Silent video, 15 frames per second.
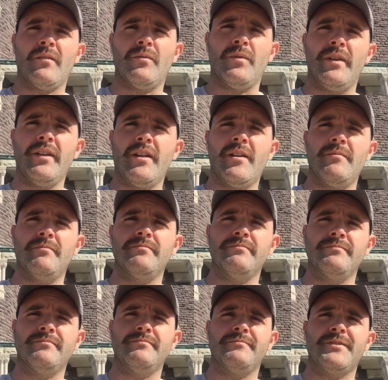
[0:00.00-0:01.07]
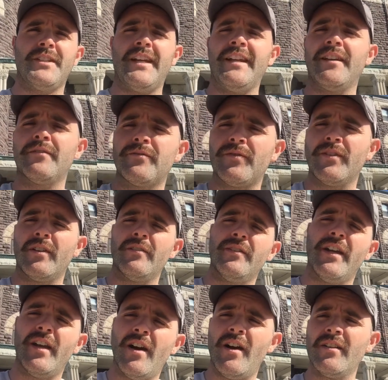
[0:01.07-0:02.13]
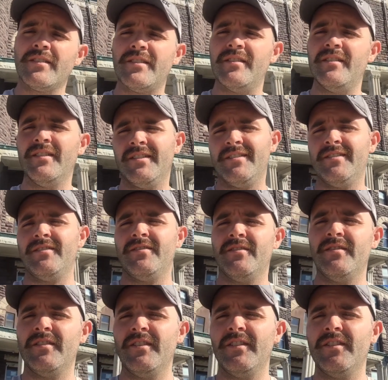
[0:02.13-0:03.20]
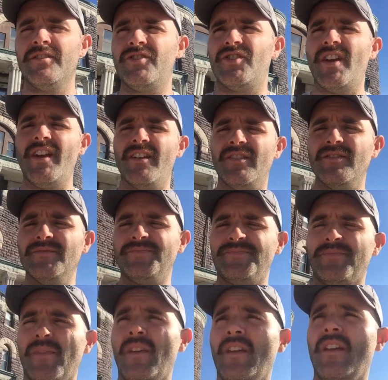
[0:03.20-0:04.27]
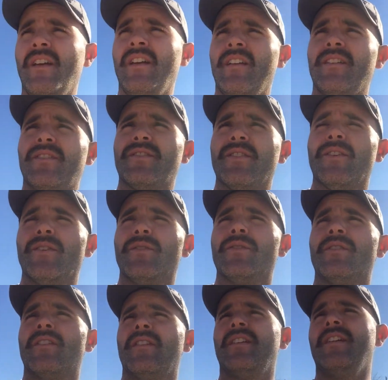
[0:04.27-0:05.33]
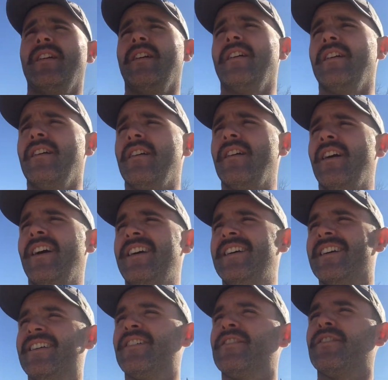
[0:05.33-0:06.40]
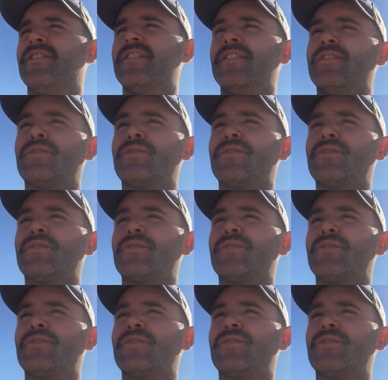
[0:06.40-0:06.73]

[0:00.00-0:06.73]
when I'm standing in front of a haunted jail. So the